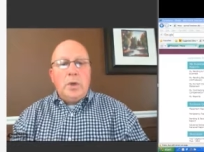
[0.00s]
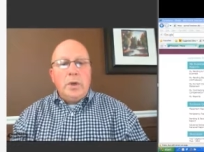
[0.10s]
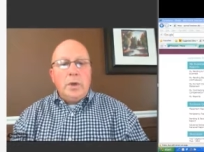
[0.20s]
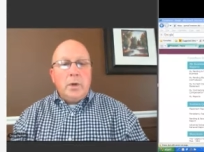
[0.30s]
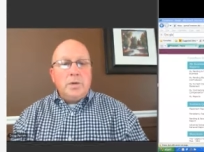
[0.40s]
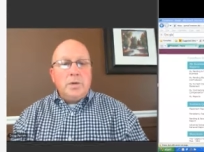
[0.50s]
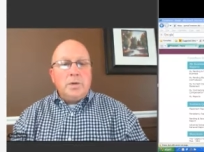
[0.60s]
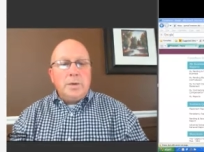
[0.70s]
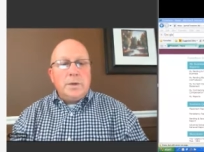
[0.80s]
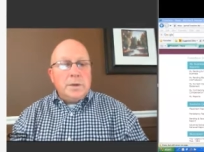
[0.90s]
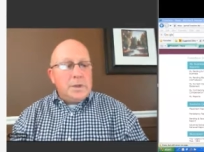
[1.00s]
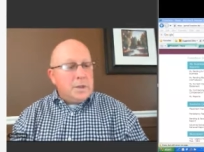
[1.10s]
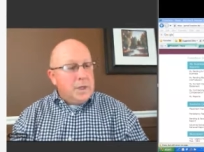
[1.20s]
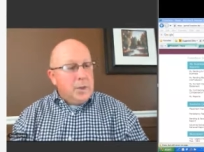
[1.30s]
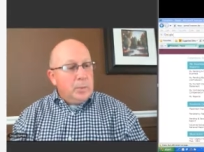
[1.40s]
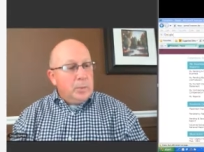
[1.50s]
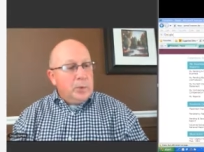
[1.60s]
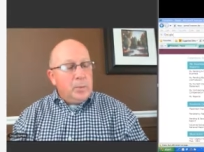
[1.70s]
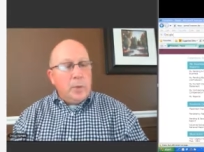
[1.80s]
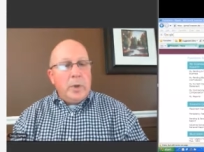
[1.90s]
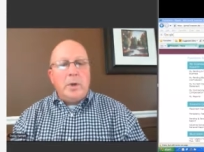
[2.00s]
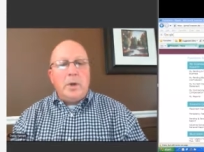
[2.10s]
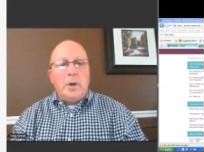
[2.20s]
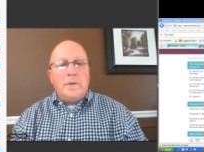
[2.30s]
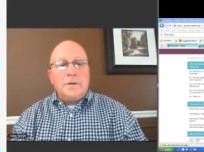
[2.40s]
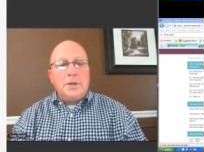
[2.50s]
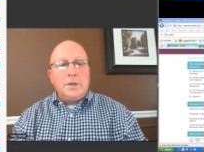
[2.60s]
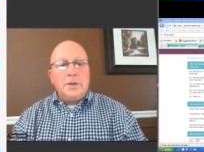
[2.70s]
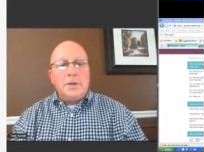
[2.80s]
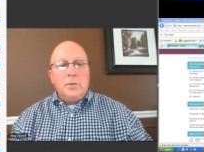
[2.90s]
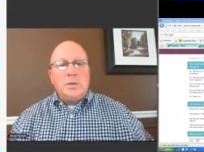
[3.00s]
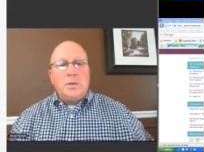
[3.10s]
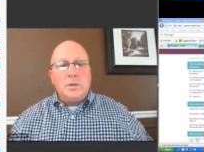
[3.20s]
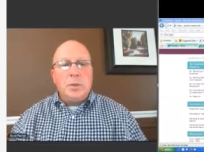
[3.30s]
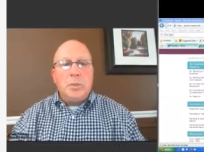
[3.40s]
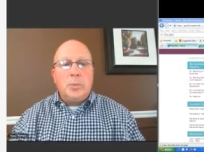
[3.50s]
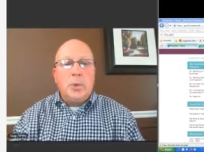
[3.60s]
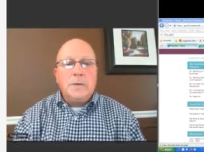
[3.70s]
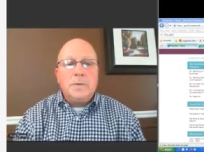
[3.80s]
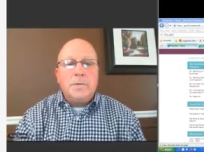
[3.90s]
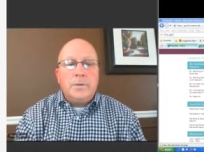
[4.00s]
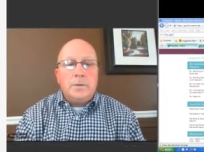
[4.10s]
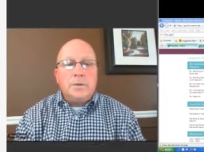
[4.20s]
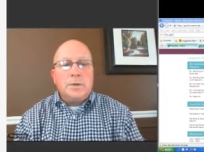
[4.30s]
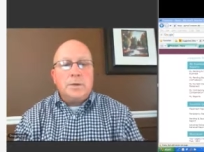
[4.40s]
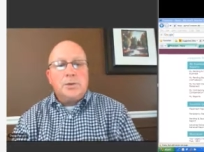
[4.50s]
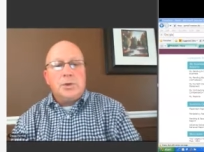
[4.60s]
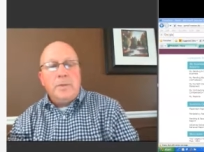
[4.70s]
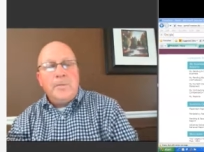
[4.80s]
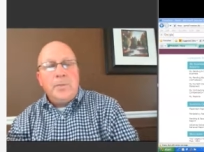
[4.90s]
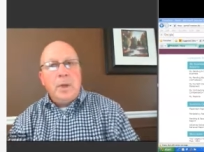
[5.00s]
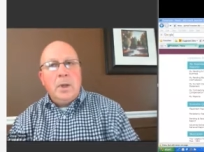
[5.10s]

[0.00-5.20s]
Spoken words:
We're going to go to the second bullet point in our conversation, which is the importance of full disclosure.